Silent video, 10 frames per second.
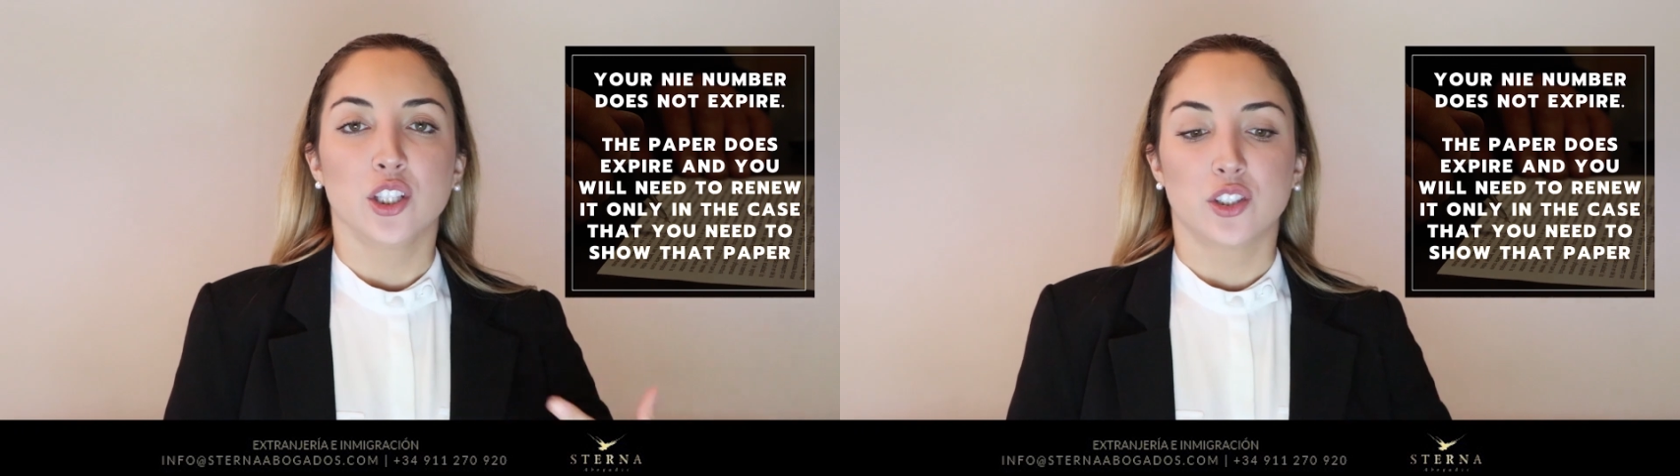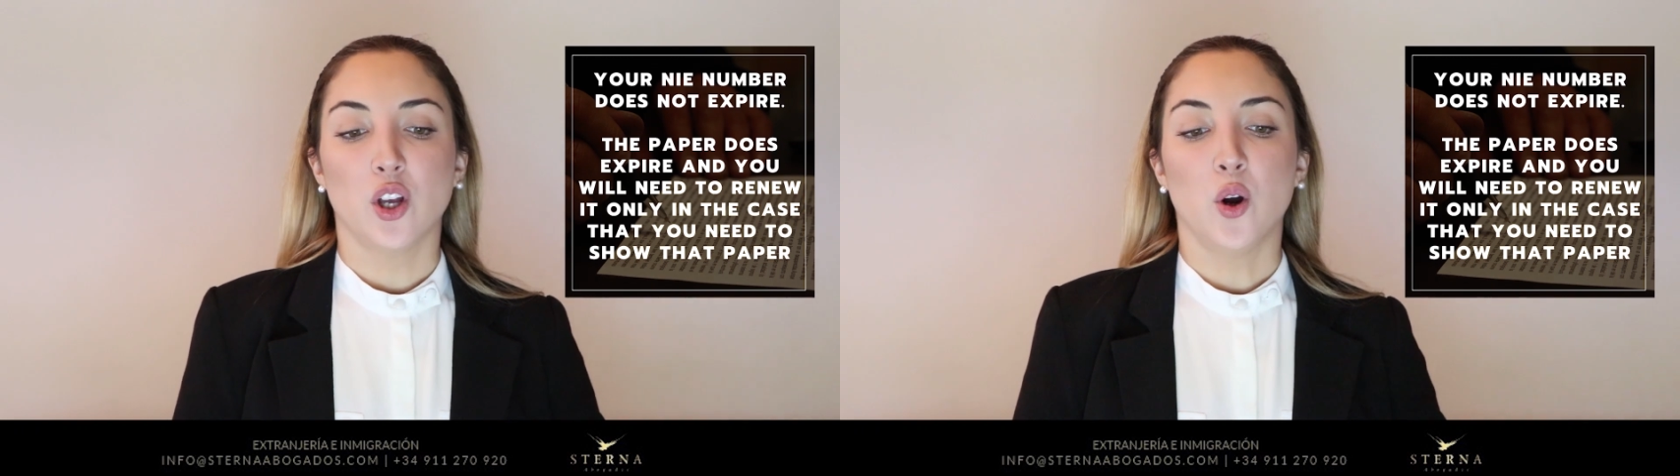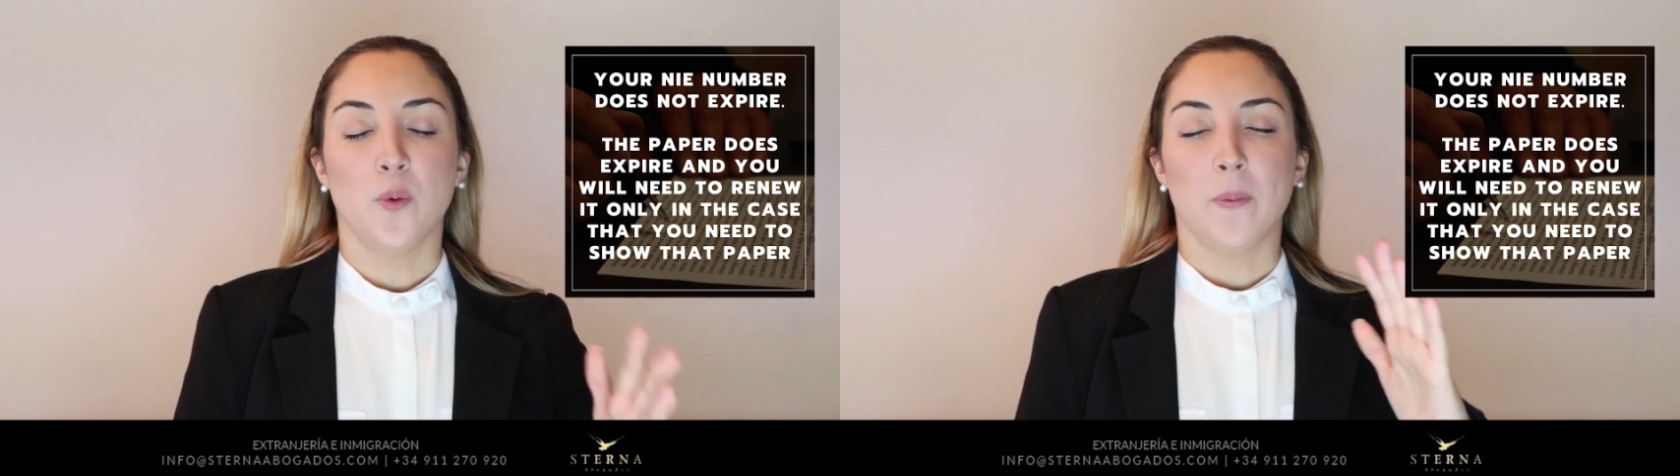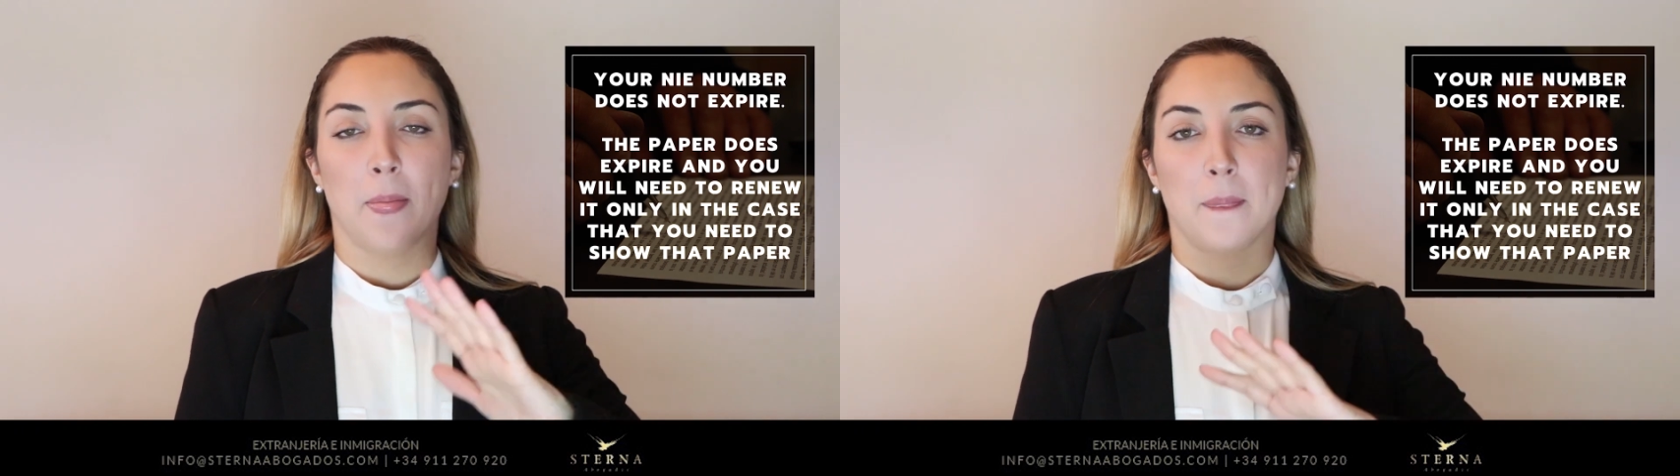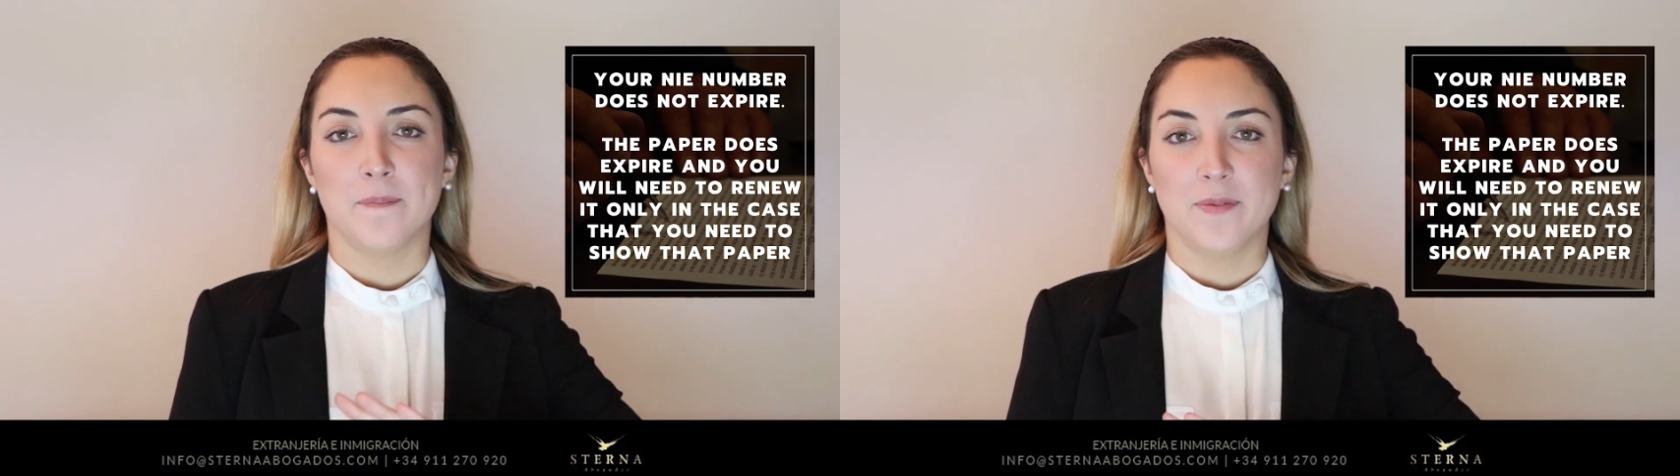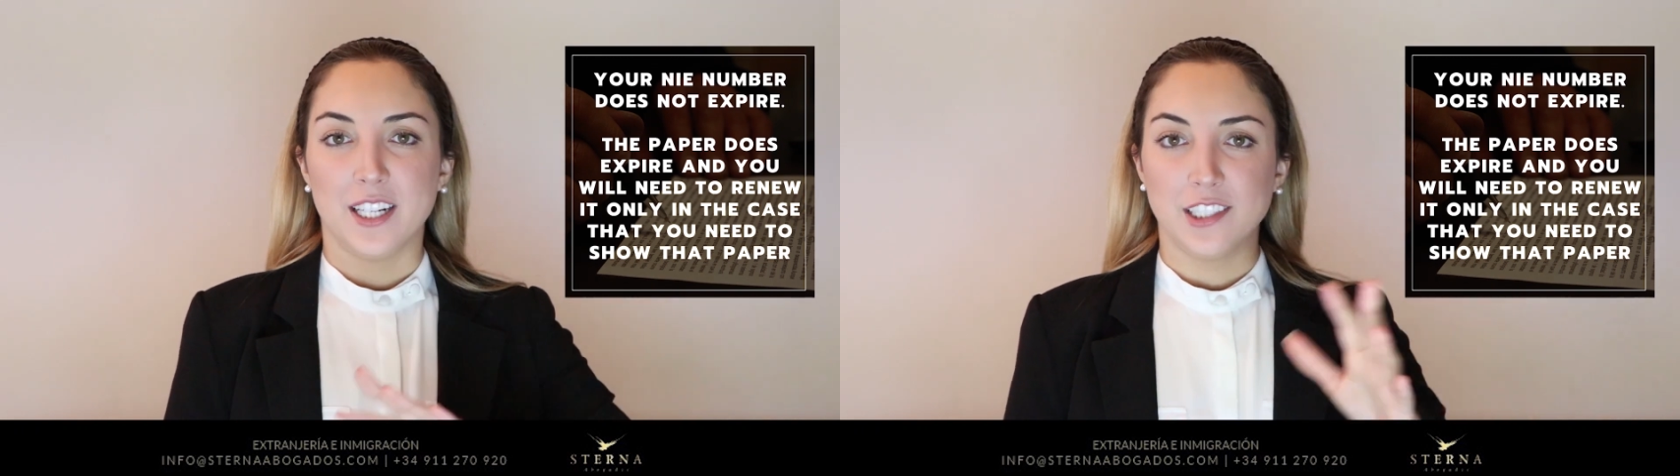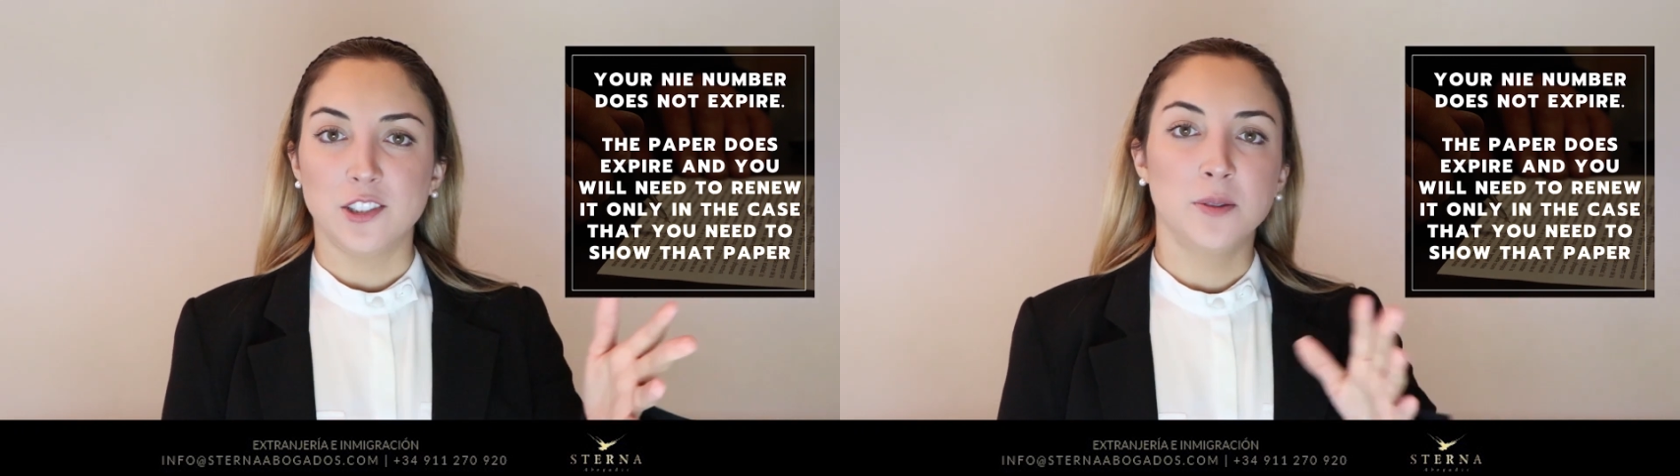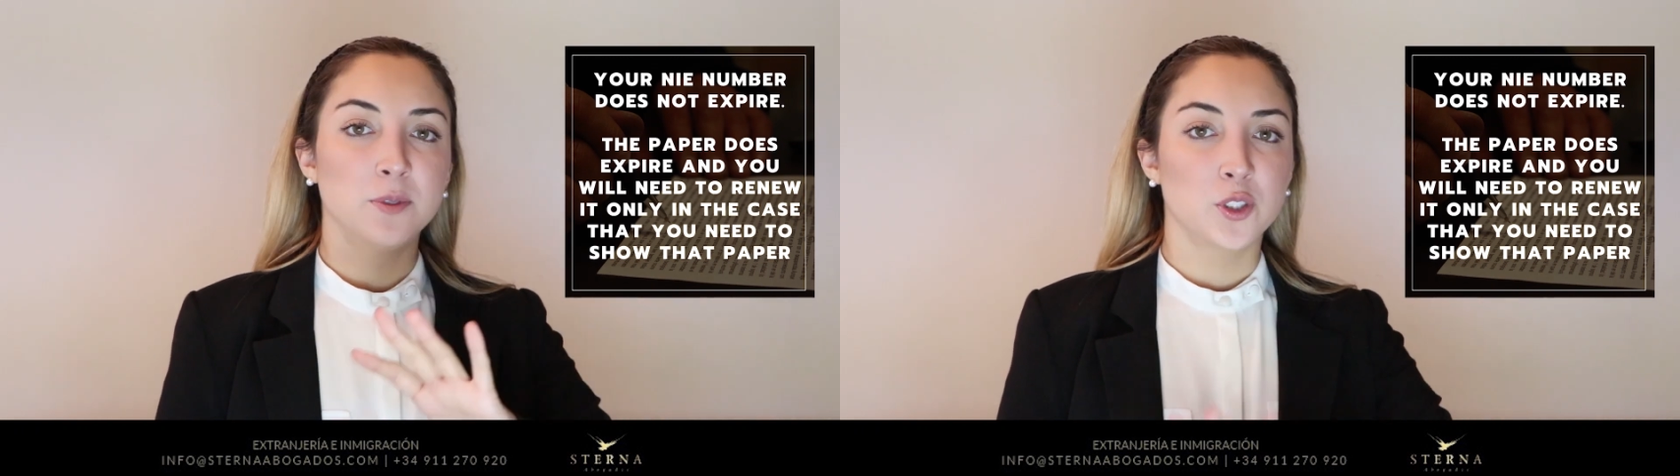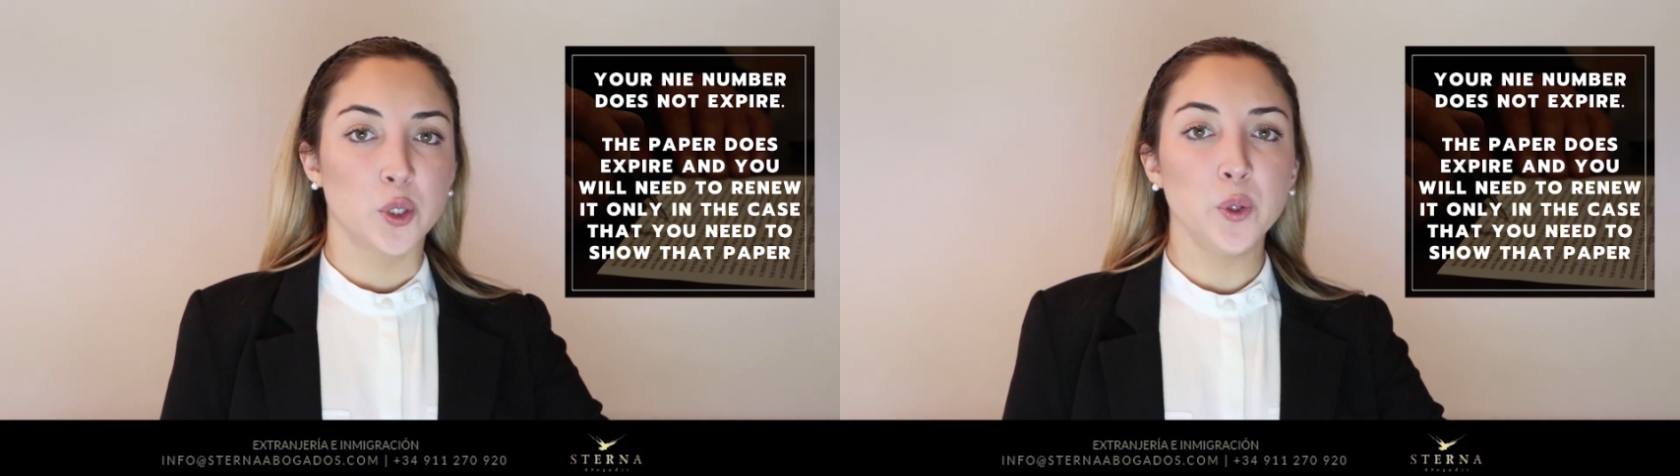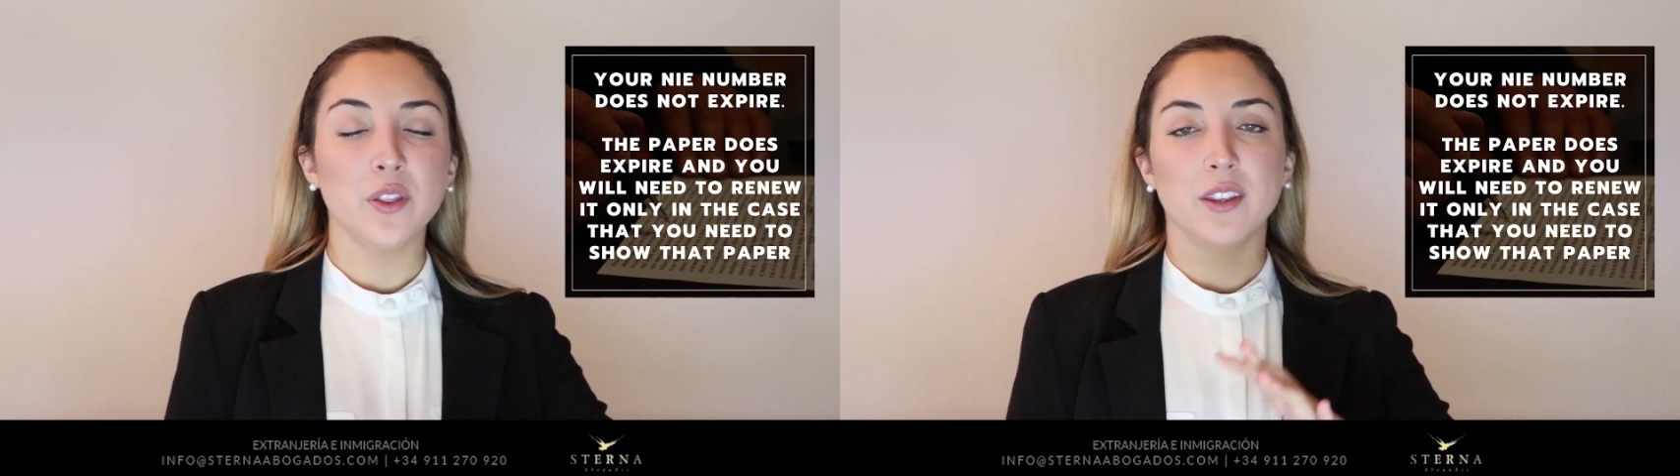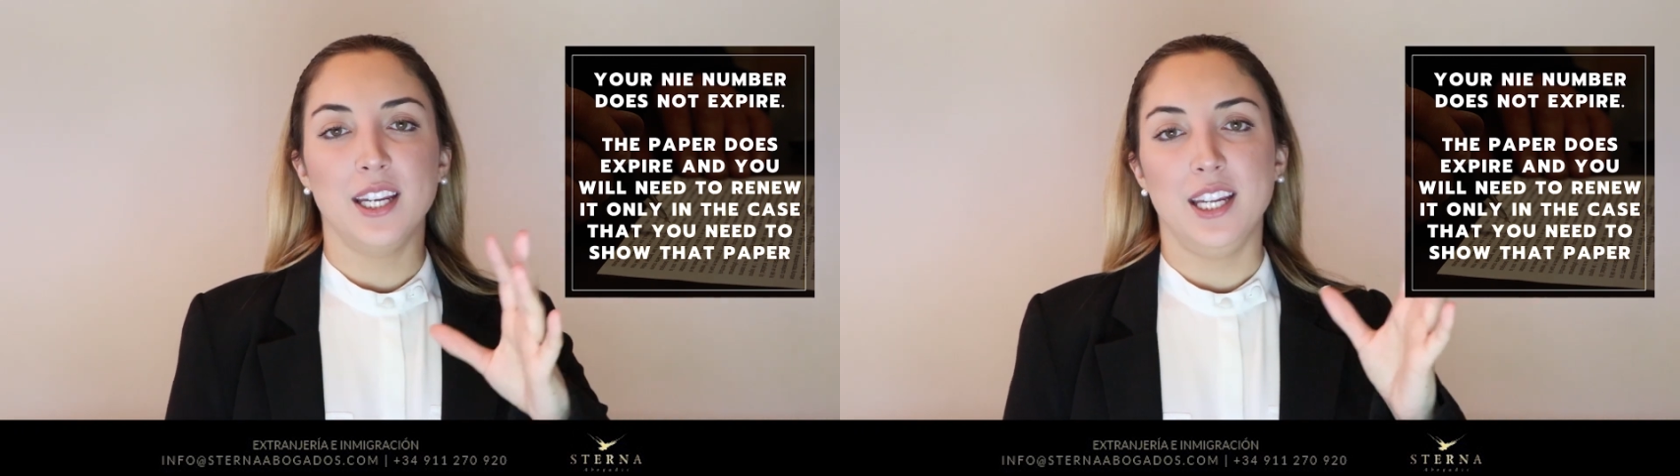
So there's some truth